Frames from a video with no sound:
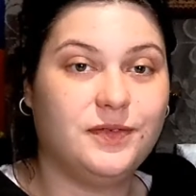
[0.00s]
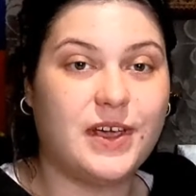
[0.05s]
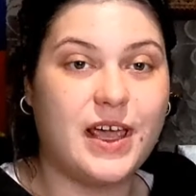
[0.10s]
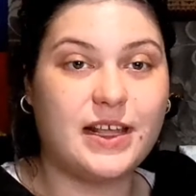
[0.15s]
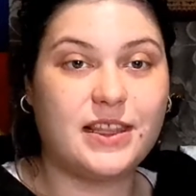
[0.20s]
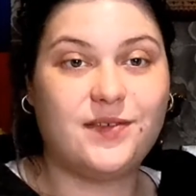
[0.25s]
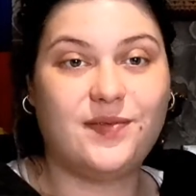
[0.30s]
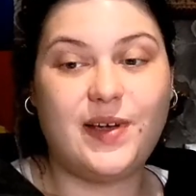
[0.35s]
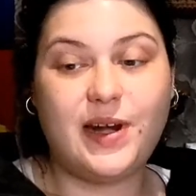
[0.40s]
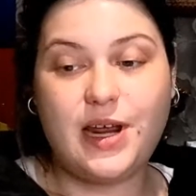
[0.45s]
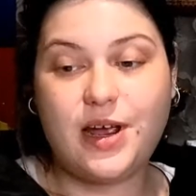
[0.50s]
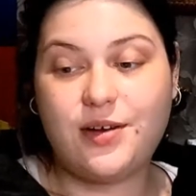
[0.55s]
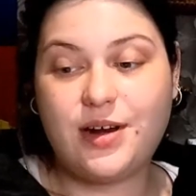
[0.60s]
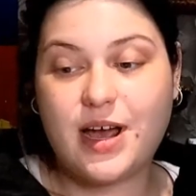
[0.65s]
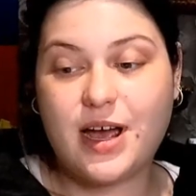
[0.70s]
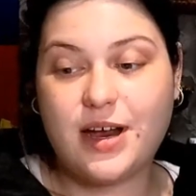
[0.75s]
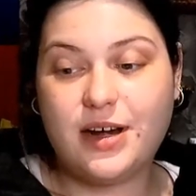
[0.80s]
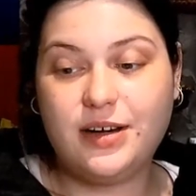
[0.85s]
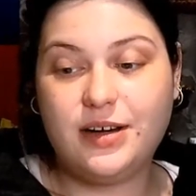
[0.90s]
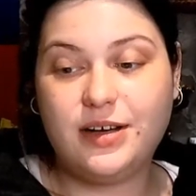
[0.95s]
Get the video
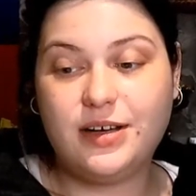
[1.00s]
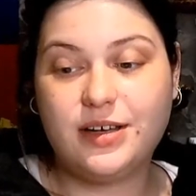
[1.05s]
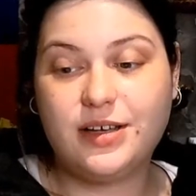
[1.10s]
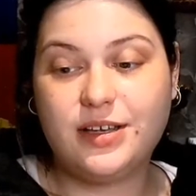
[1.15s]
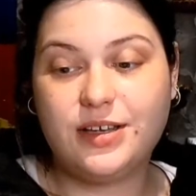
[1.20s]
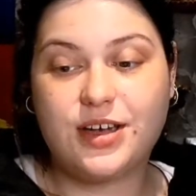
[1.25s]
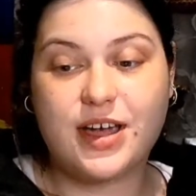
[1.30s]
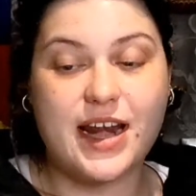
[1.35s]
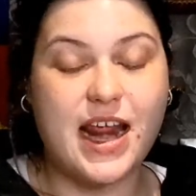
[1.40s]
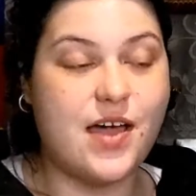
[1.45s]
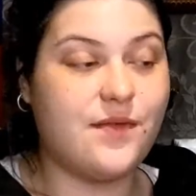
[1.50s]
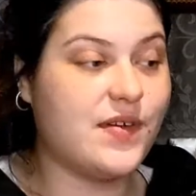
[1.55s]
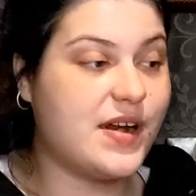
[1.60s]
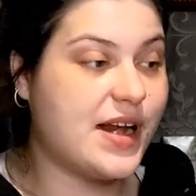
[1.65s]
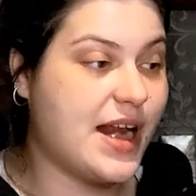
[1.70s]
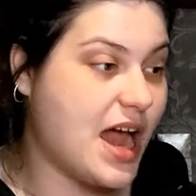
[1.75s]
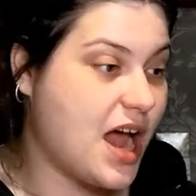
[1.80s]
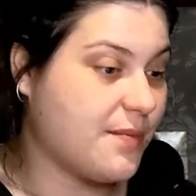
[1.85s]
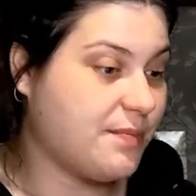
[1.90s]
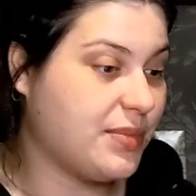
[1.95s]
done, you can have a
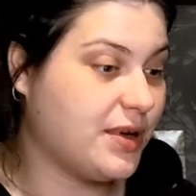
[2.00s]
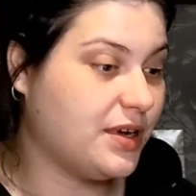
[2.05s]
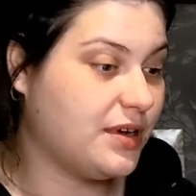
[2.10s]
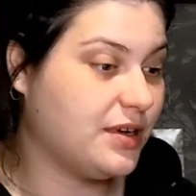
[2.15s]
nap